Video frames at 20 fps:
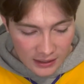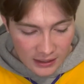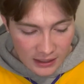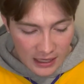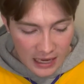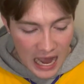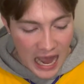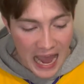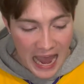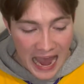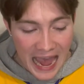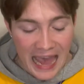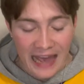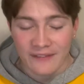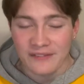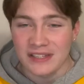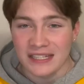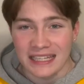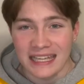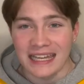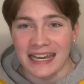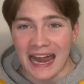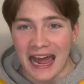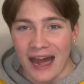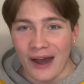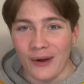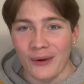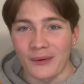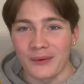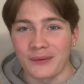I have to get
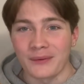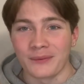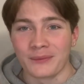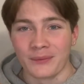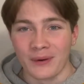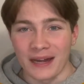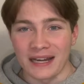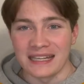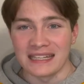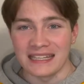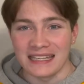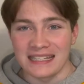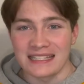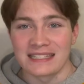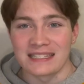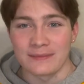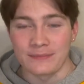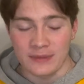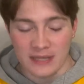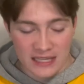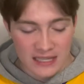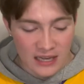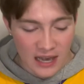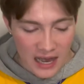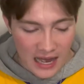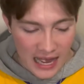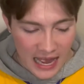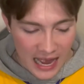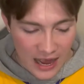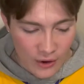out what needs to be
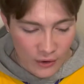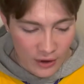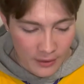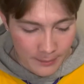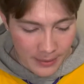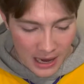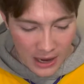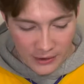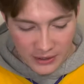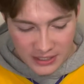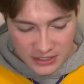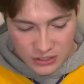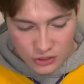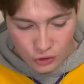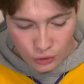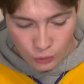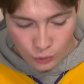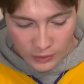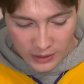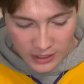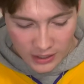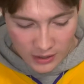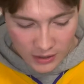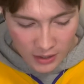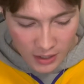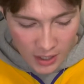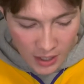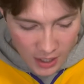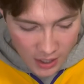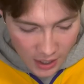got out about his
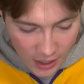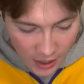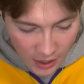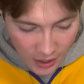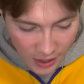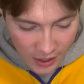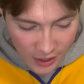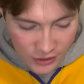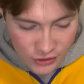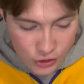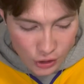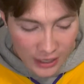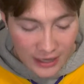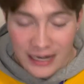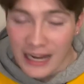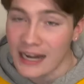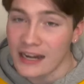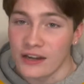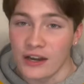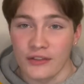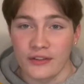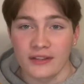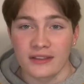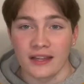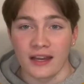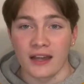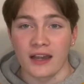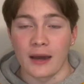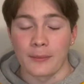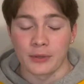career. So I got
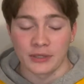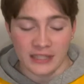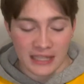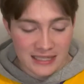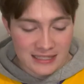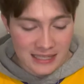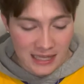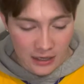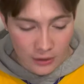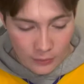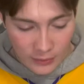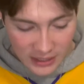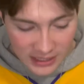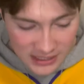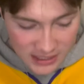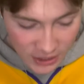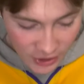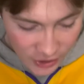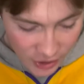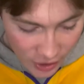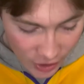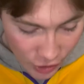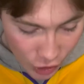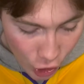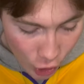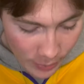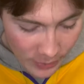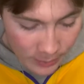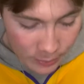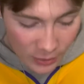a couple things that I want to tell y'all.
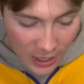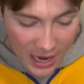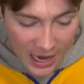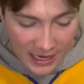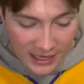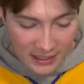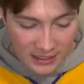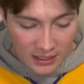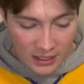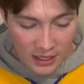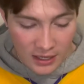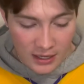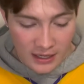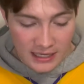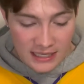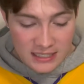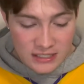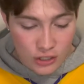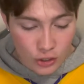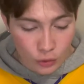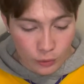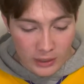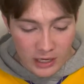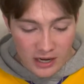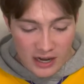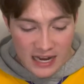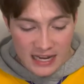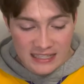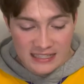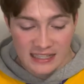Kobe Bryant, his
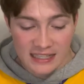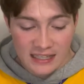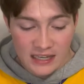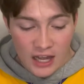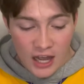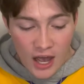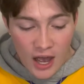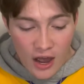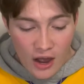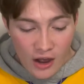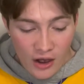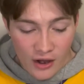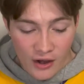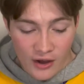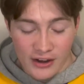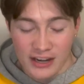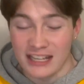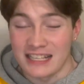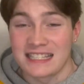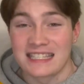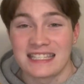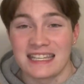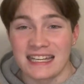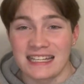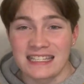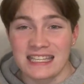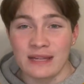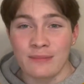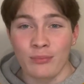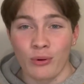career ended on a
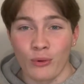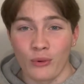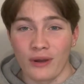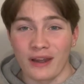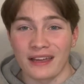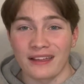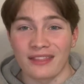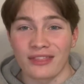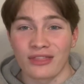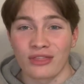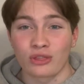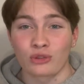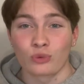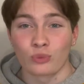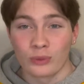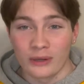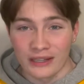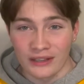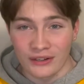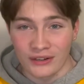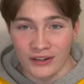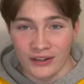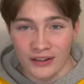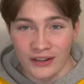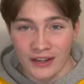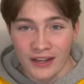60-point thriller